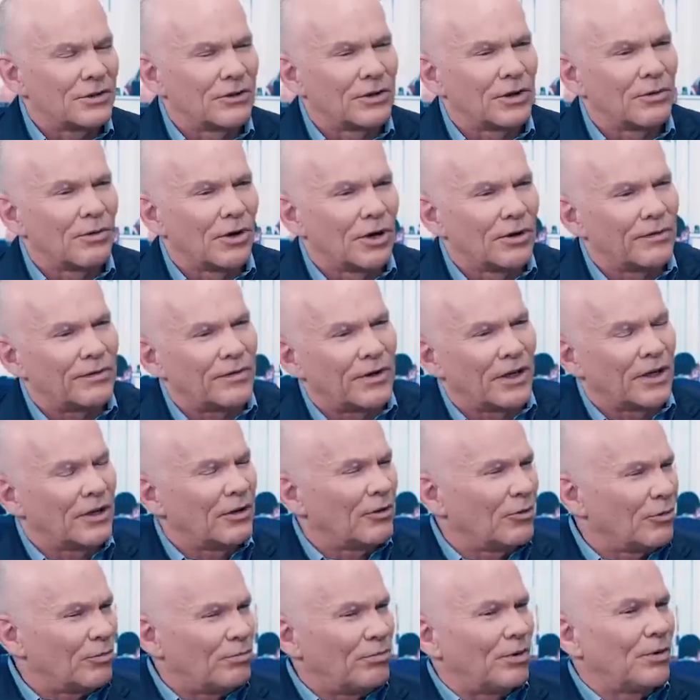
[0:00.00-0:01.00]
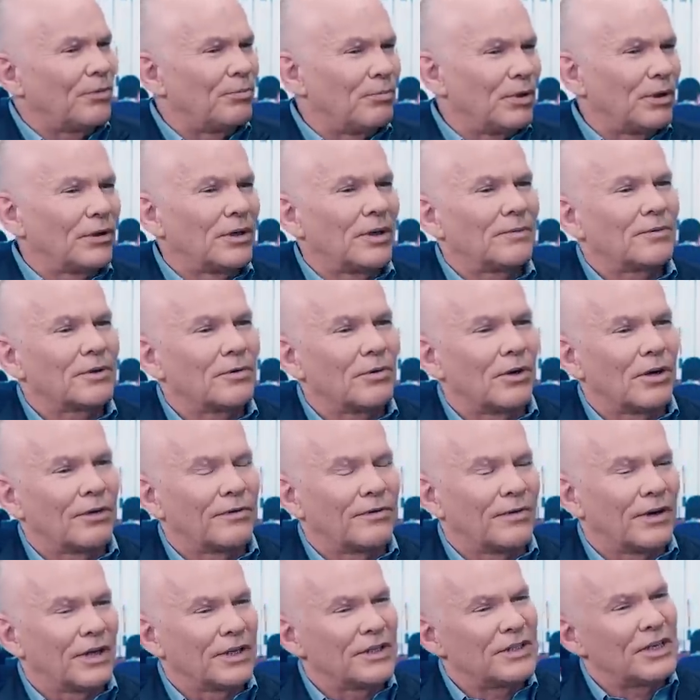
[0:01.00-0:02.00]
issue in qualifying, or build up to
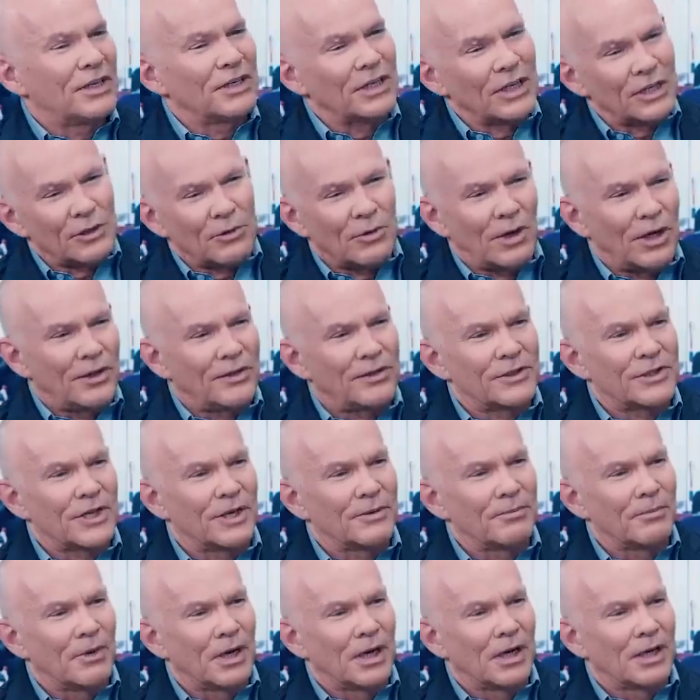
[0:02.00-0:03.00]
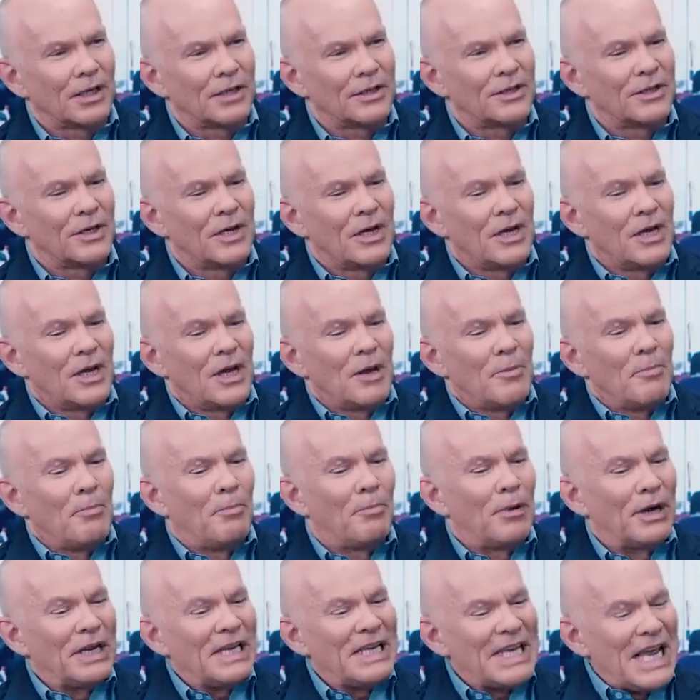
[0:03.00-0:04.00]
qualifying, didn't get quite the same mileage.
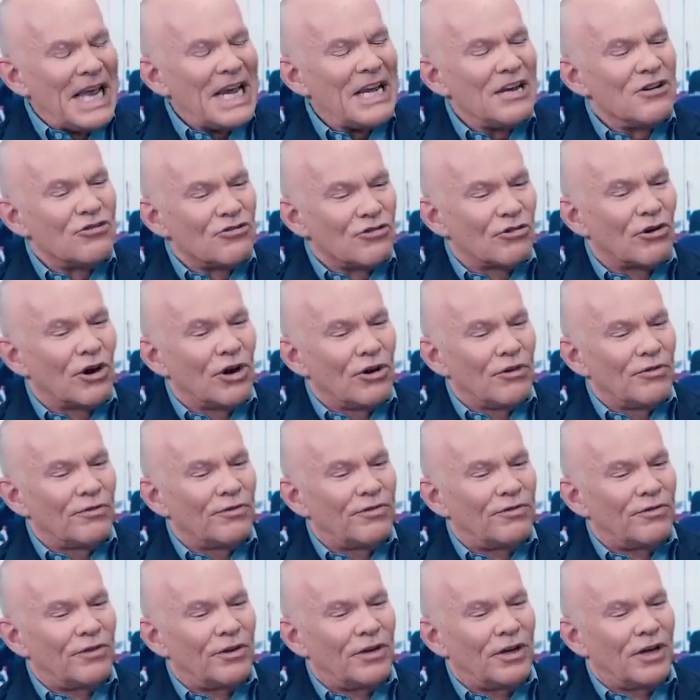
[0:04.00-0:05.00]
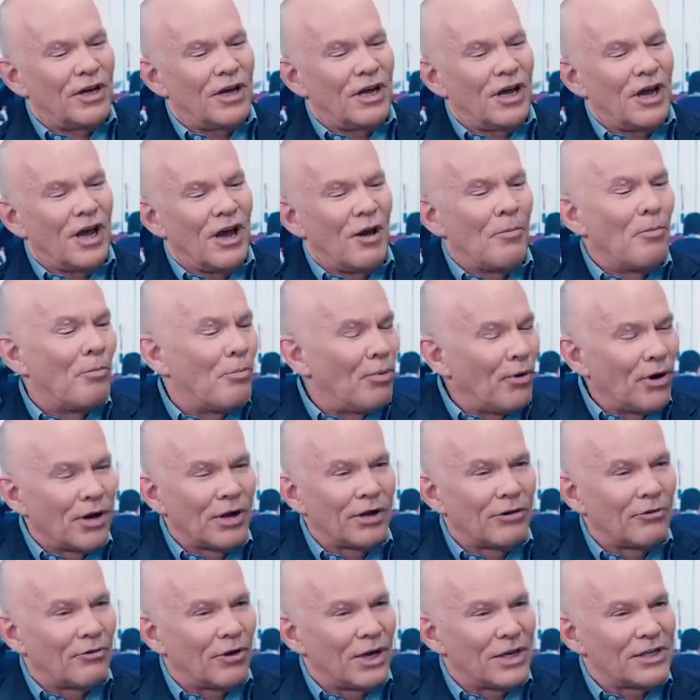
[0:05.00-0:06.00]
But again, drove a
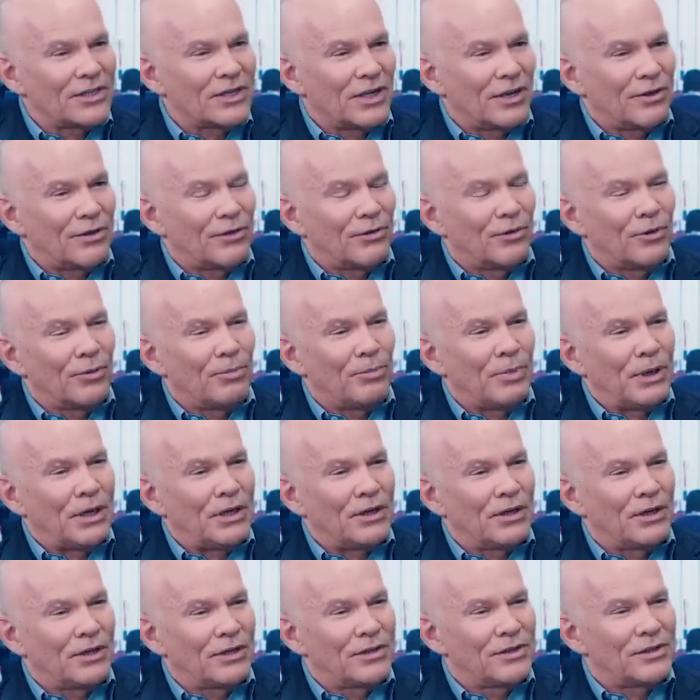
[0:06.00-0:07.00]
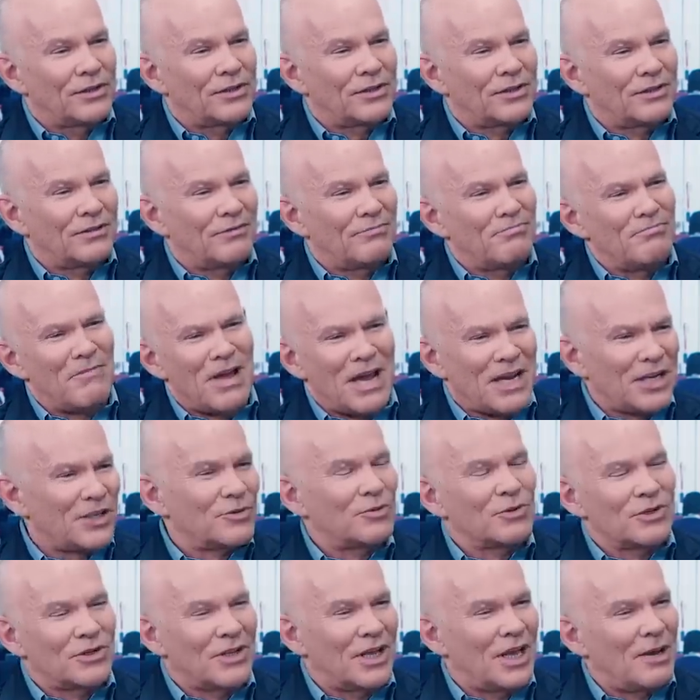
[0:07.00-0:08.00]
brilliant race, I thought, because
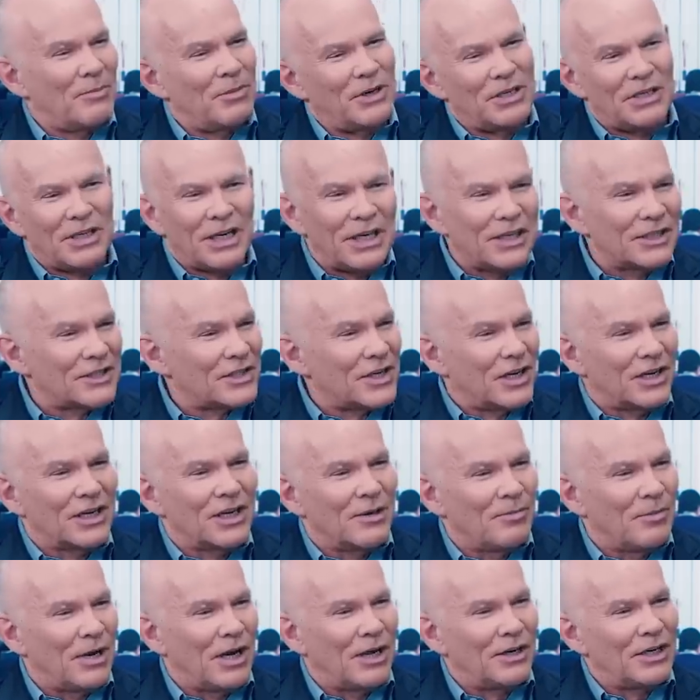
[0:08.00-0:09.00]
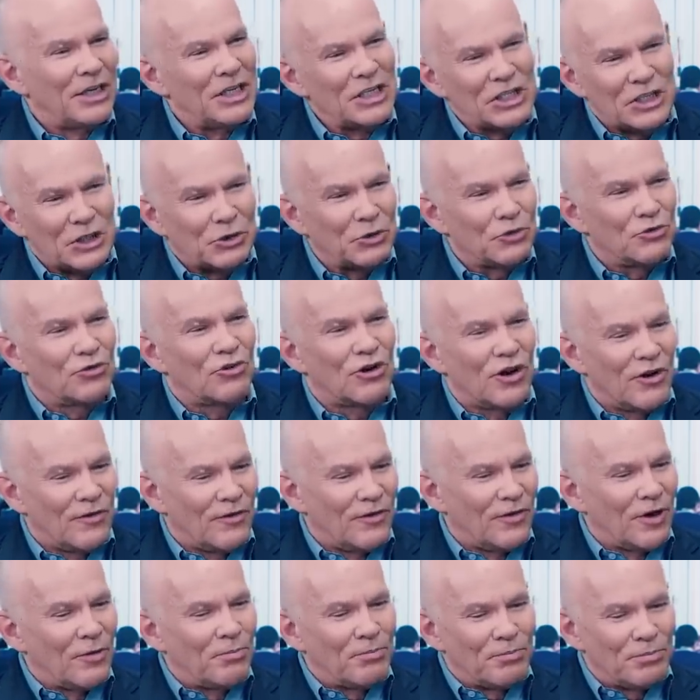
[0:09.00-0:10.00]
Max was there, but it didn't psych him out. He still
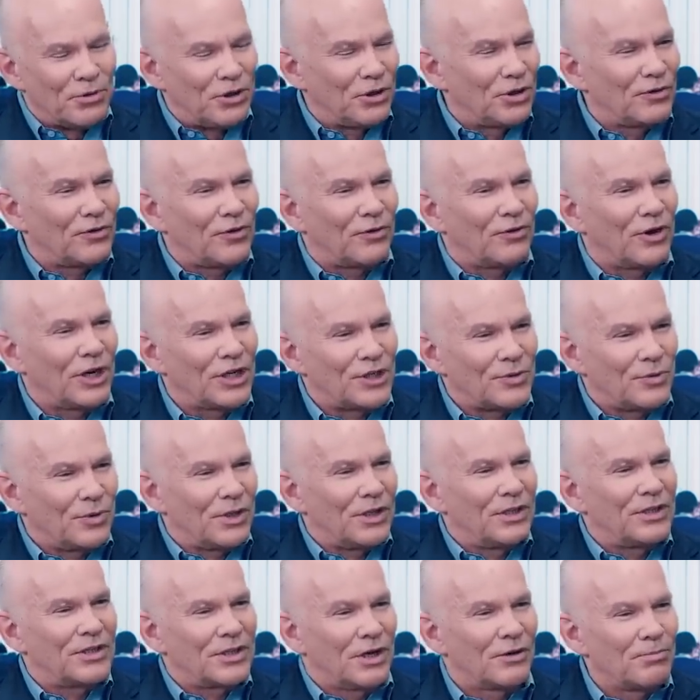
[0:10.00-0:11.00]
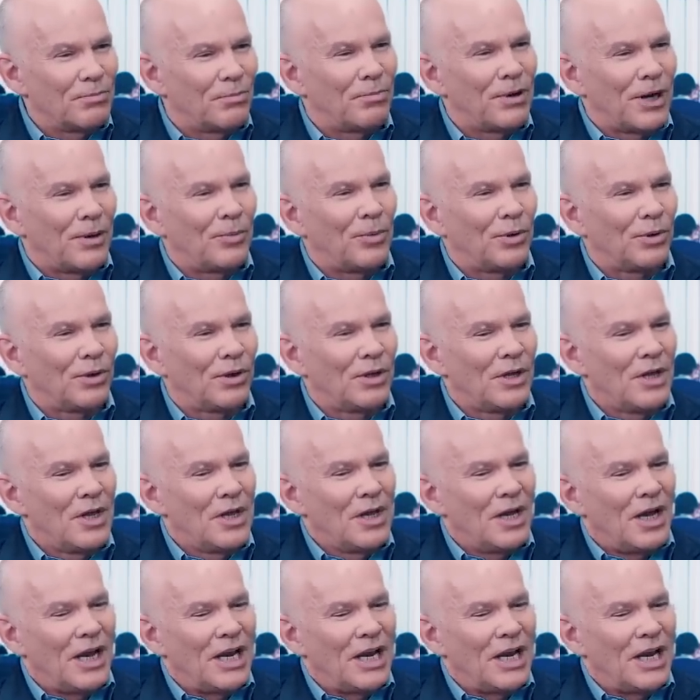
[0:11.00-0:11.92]
drove a beautiful race within his own bubble.